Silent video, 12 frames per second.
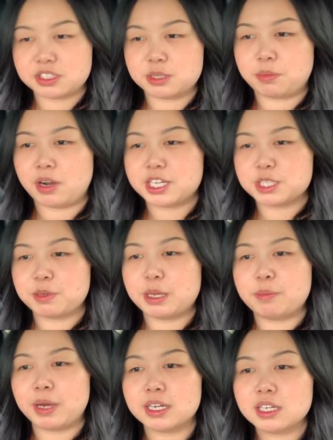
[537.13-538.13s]
surprise me,
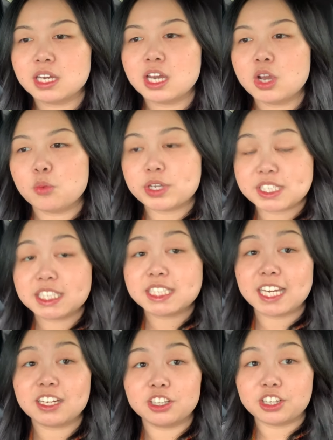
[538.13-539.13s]
but we did
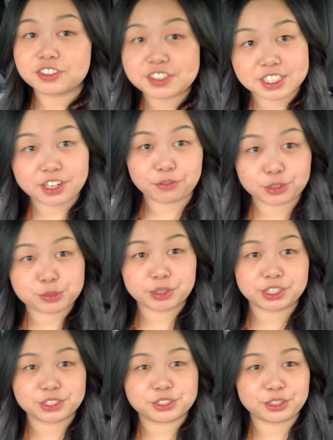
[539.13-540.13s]
get a lot of stuff which we're
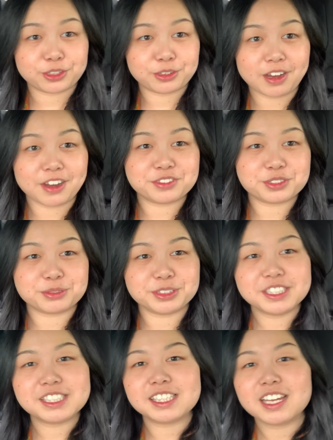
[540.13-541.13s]
going to show you
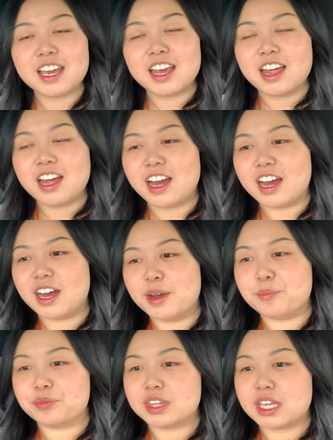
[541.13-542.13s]
afterwards. Um,